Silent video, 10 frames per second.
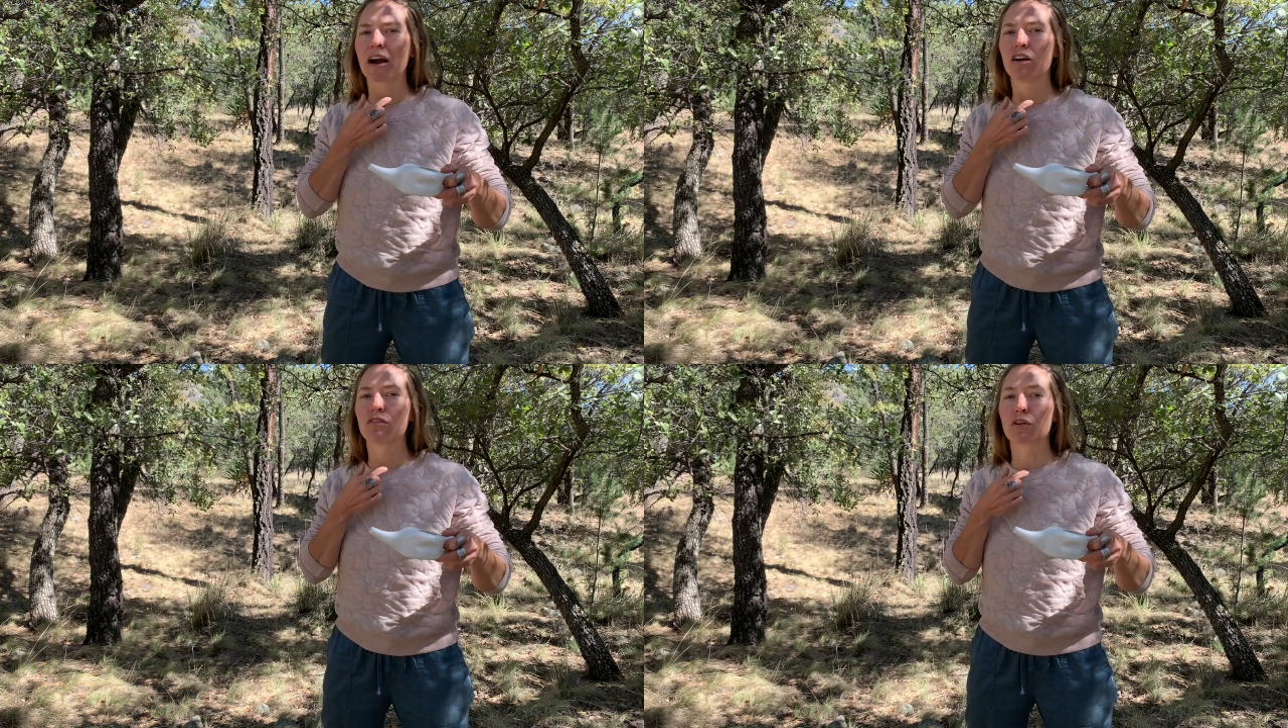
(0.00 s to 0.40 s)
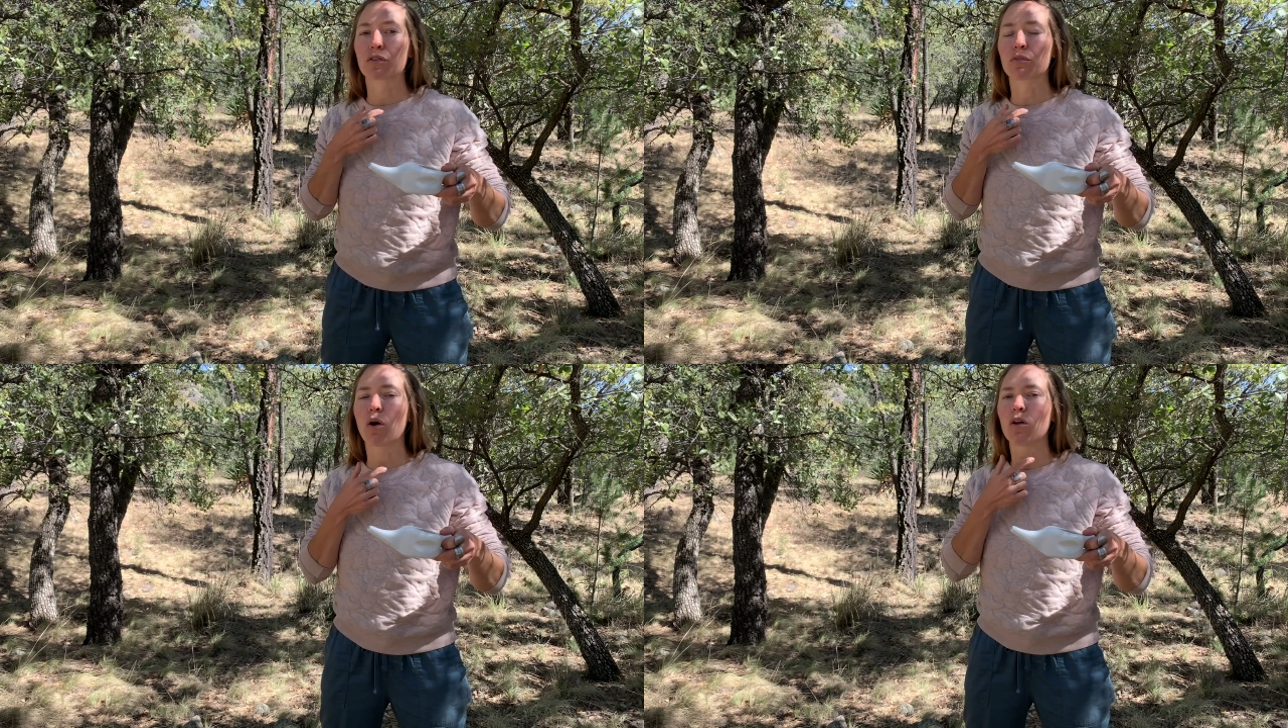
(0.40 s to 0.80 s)
of your
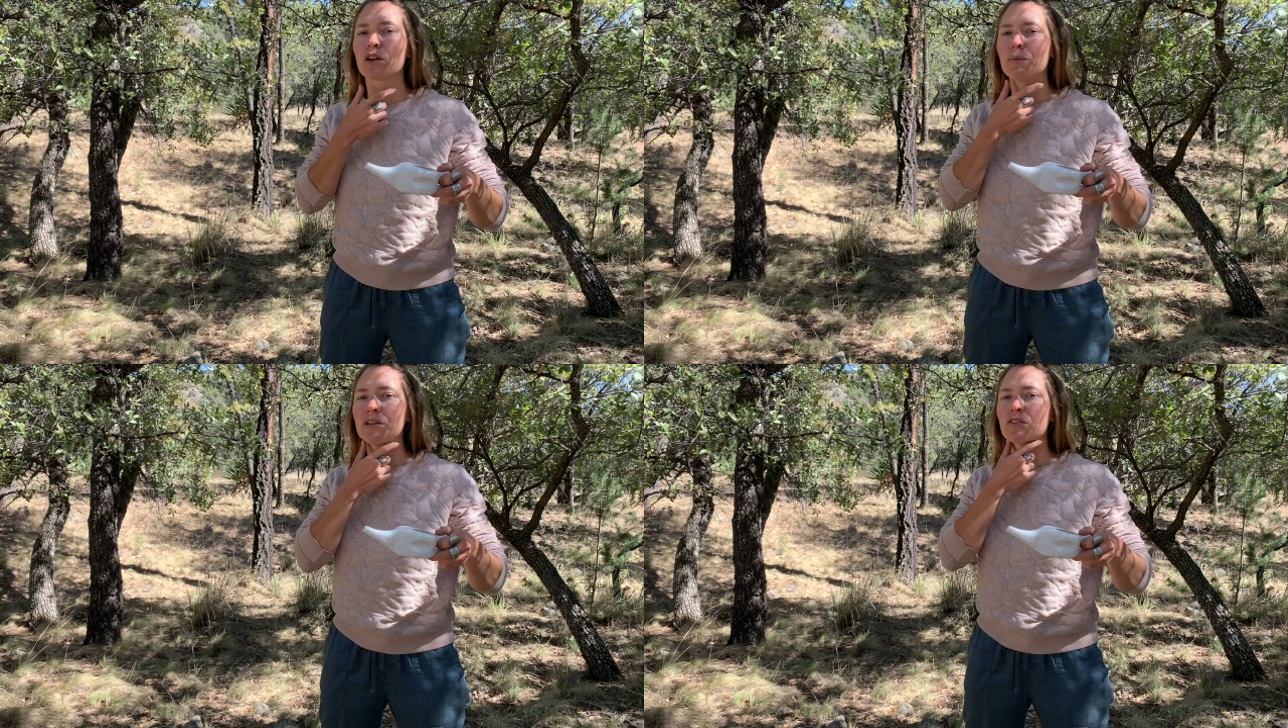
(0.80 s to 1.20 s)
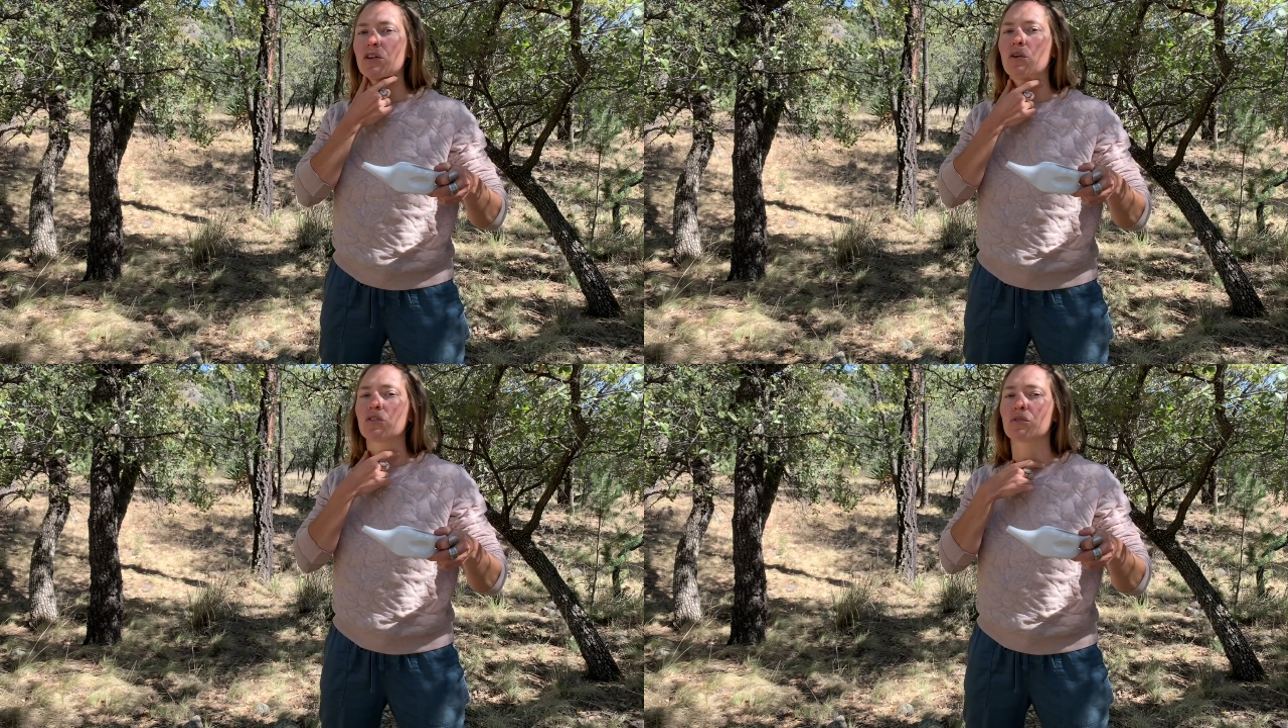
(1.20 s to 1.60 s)
throat a little bit so you
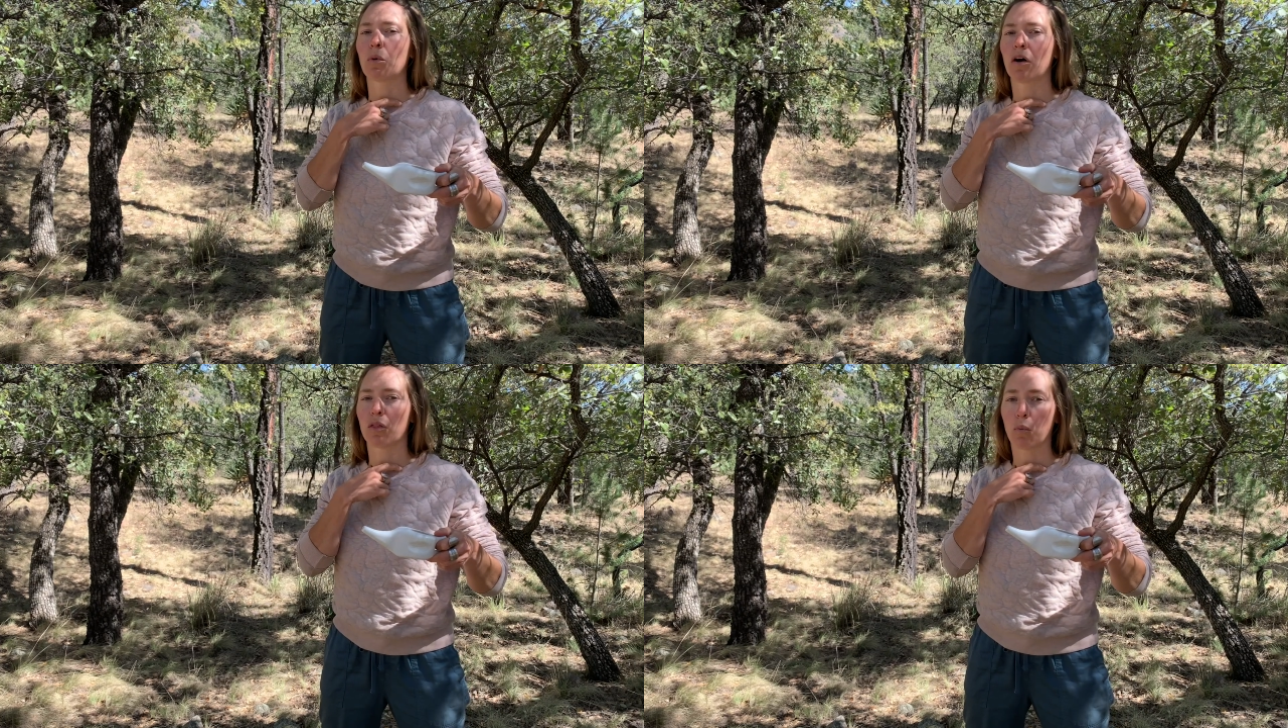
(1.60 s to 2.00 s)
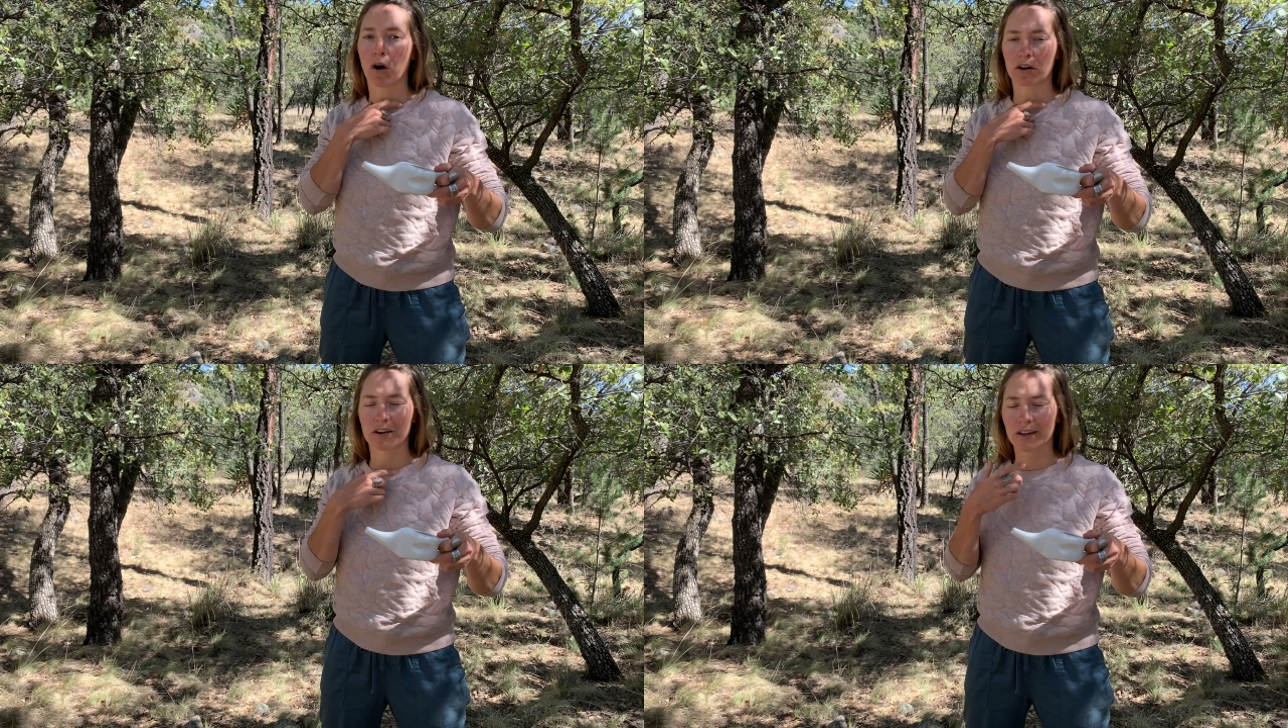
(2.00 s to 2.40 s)
don't swallow the
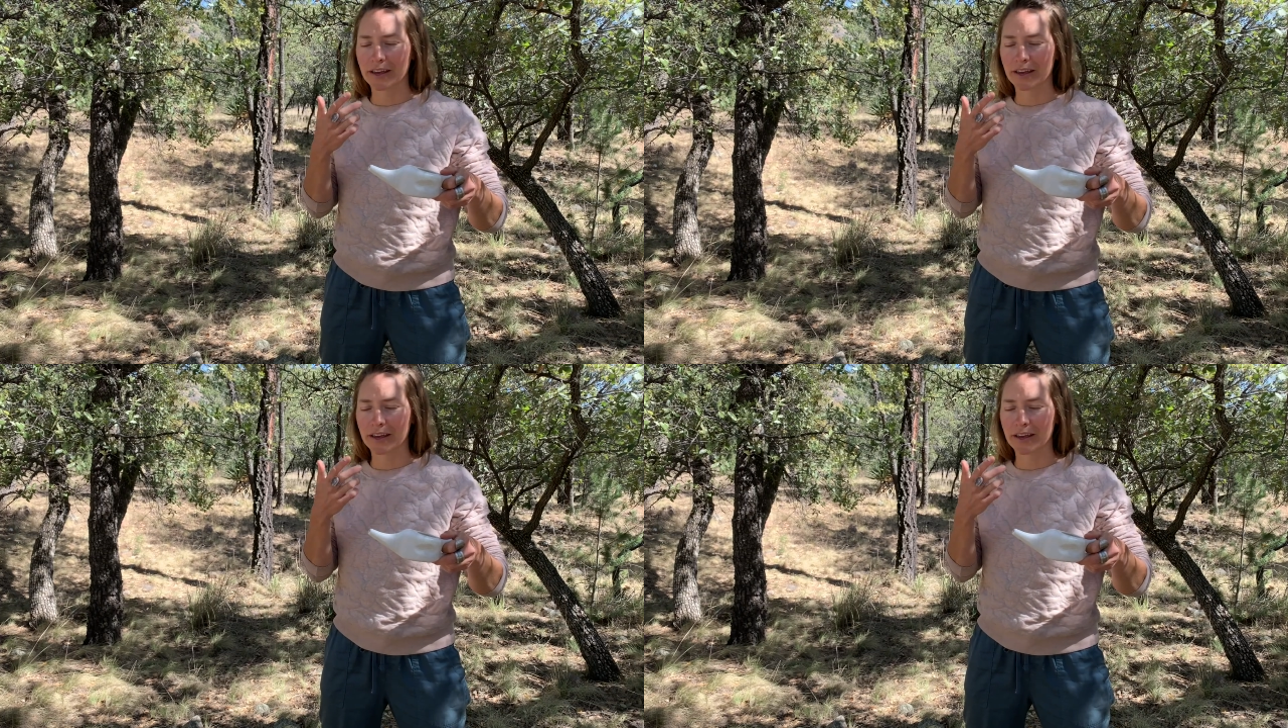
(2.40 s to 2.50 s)
water.